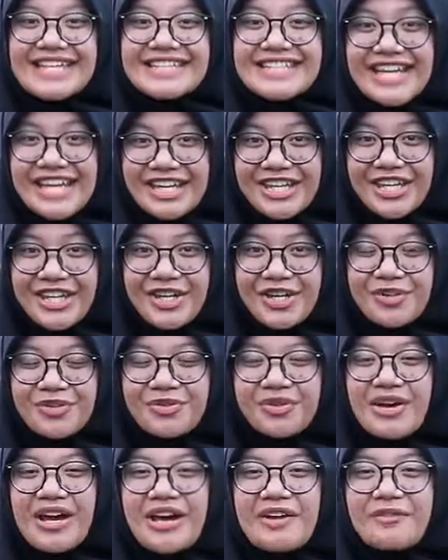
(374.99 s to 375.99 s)
Thank
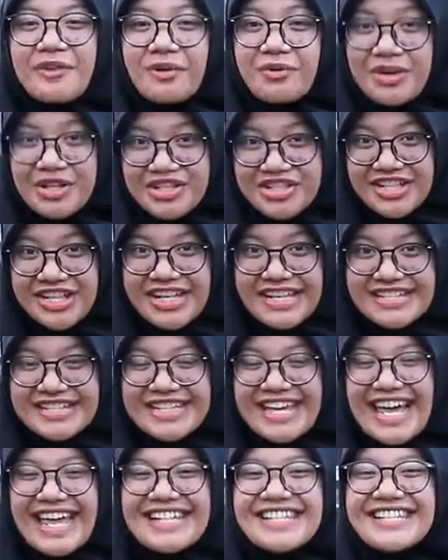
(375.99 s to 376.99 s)
you for watching it
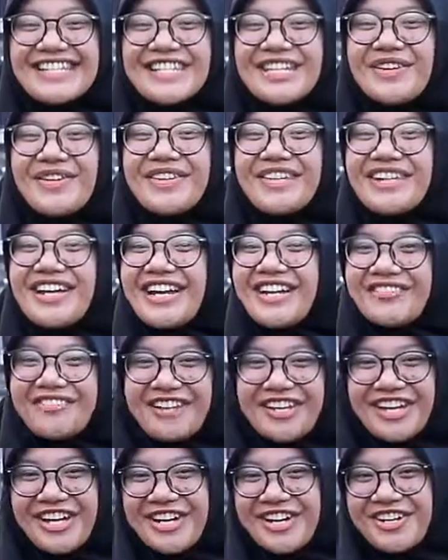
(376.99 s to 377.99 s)
and see you in another
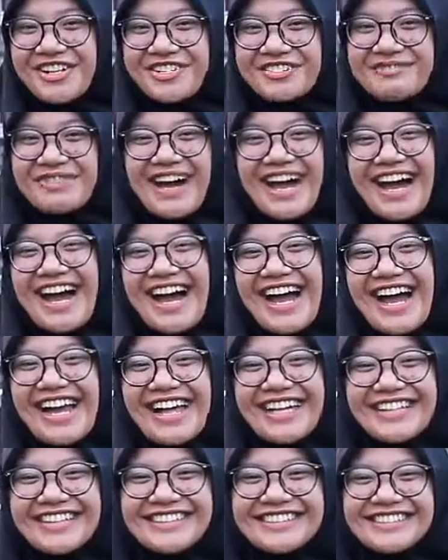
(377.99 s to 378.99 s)
video. Bye!